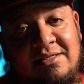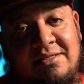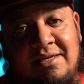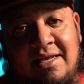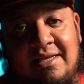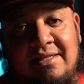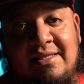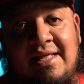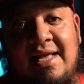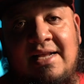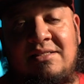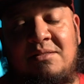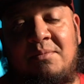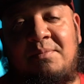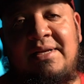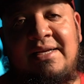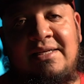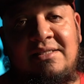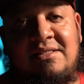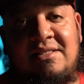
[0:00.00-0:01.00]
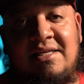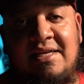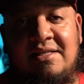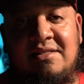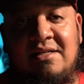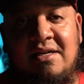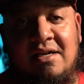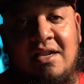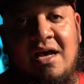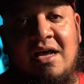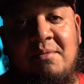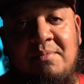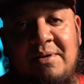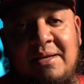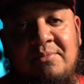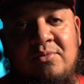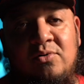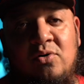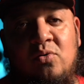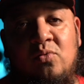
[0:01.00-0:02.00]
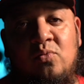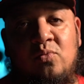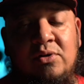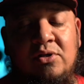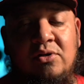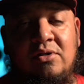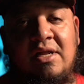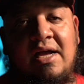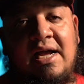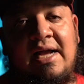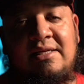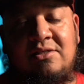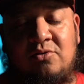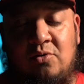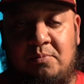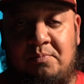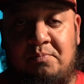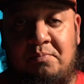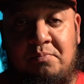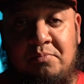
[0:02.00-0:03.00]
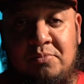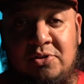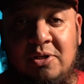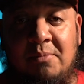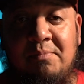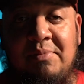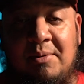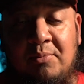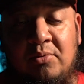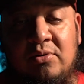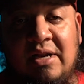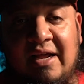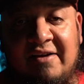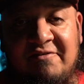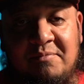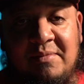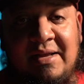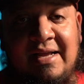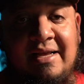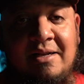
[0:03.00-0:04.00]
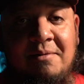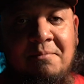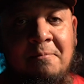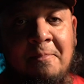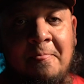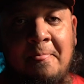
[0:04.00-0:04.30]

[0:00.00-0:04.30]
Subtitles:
and that's the biggest thing that a lot of people don't realize, or some people that I've met,